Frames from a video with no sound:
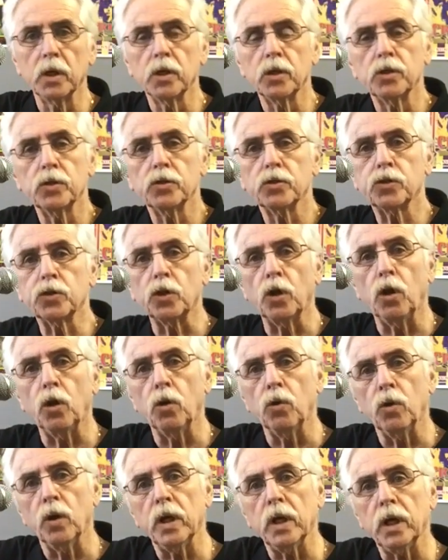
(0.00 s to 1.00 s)

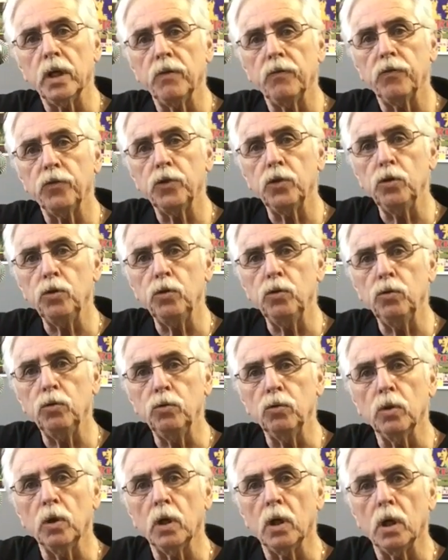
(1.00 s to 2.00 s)
So if
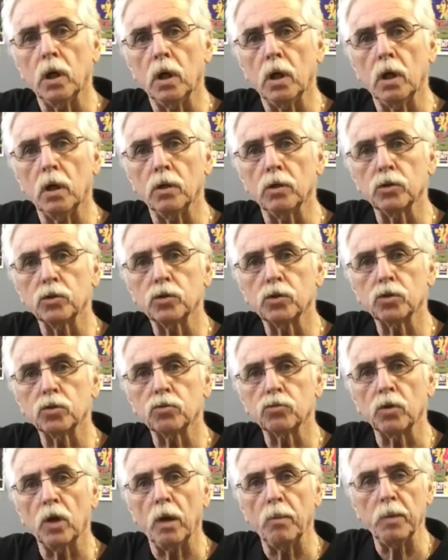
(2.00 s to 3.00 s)
you
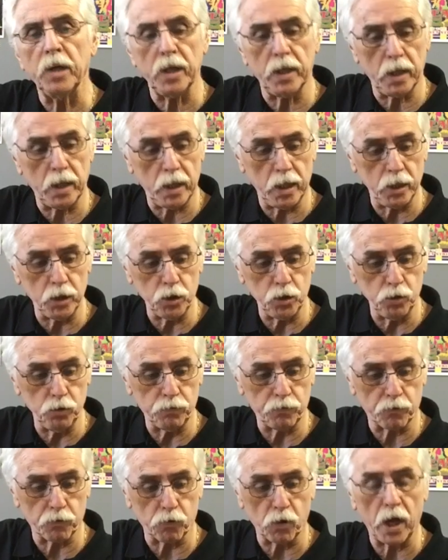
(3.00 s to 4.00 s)
strum it and you
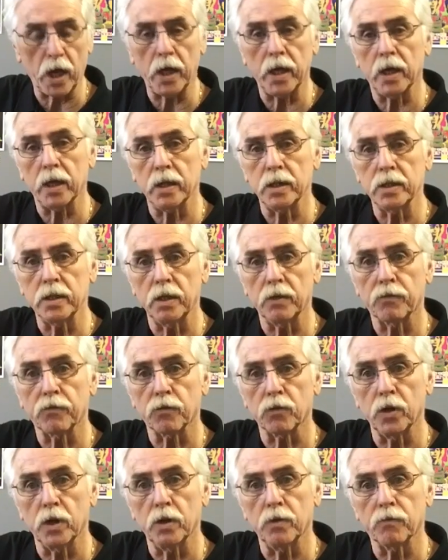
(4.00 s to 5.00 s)
fret a
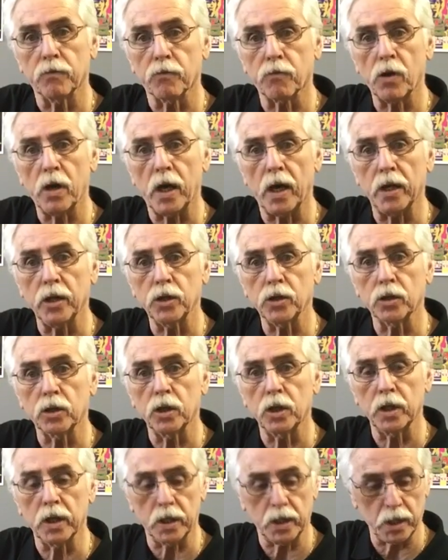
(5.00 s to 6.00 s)
different fret, you're
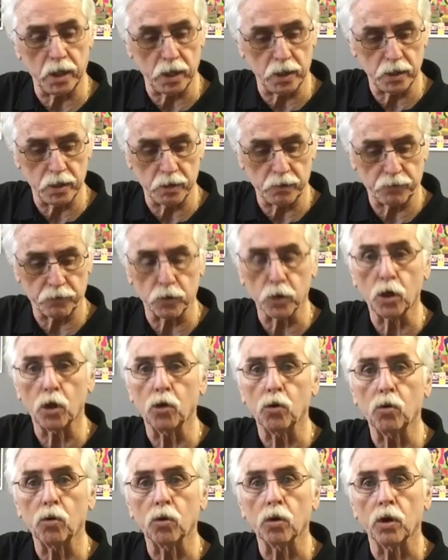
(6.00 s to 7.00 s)
going to get a different
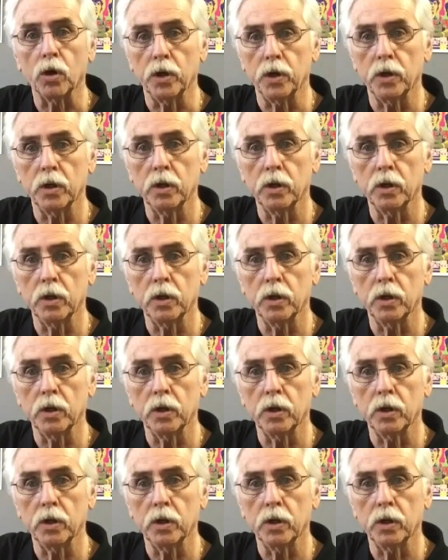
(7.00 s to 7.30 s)
chord.